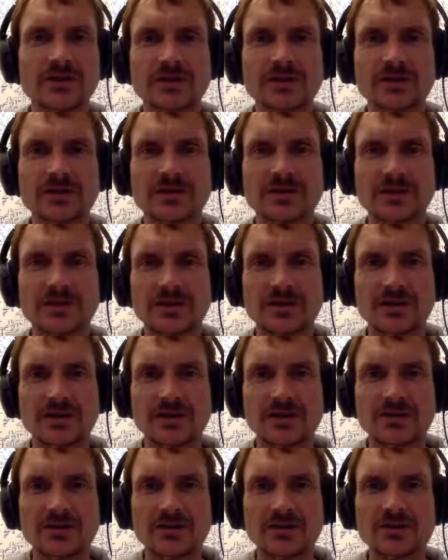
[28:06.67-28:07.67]
And
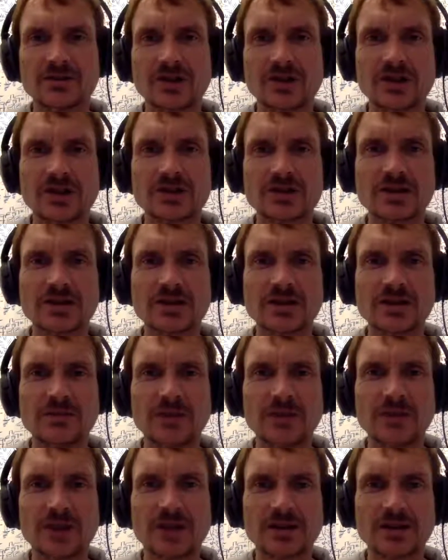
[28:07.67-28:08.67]
actually, the
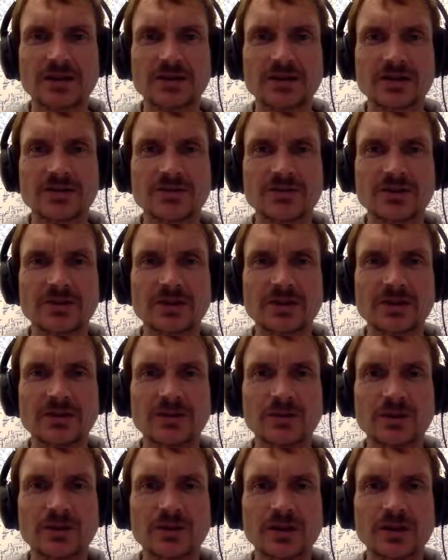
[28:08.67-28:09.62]
Americans, when they liberated